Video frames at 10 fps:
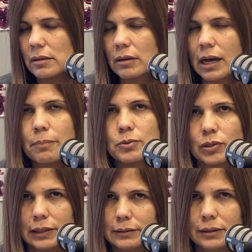
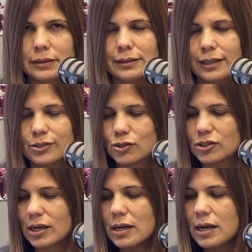capsuling, I should
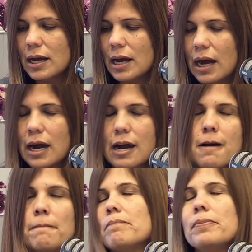say,
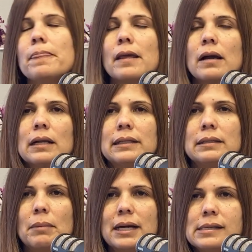
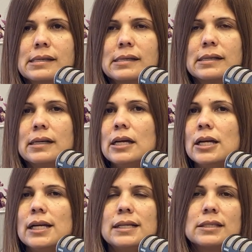clindamycin
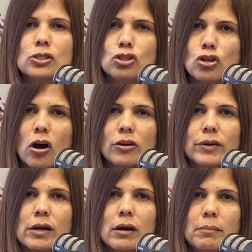is not
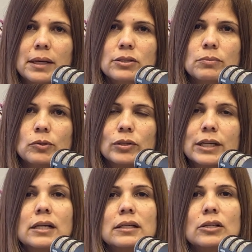recommendable.
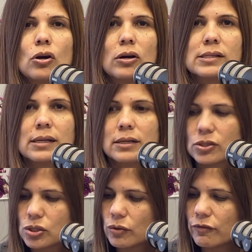It can cause an
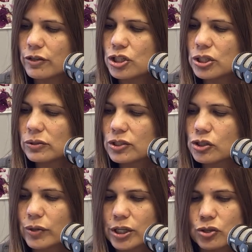esophageal
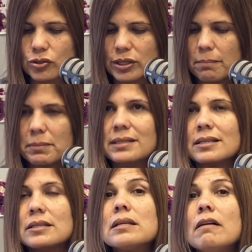stricture. That means the
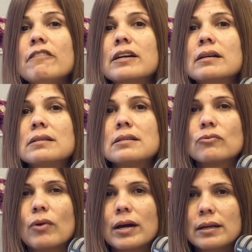esophagus,
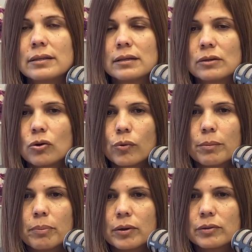right at the lower
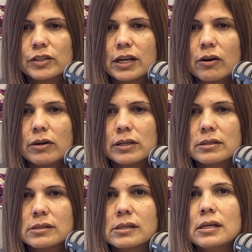part of the
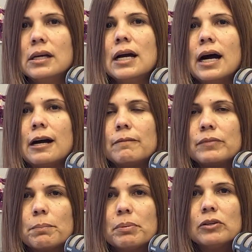cardiac,
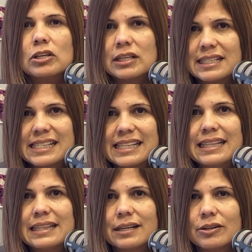the pill can
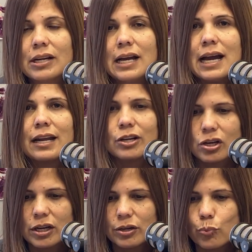sit there and
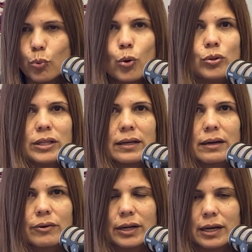erode that
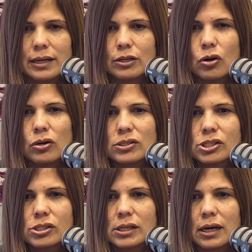area and
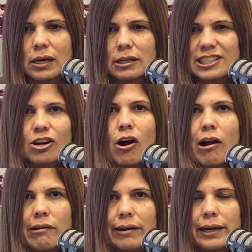cause
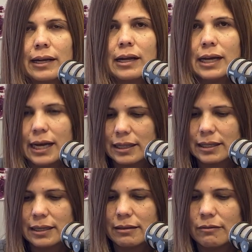scarring. And
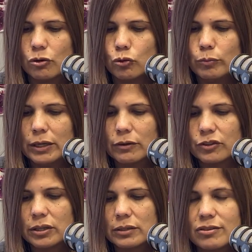then the lumen of
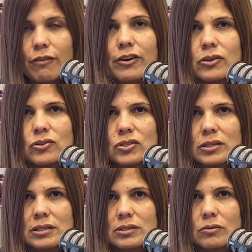the esophagus
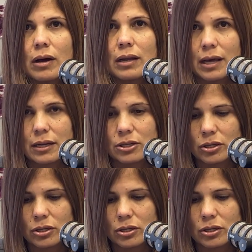is a lot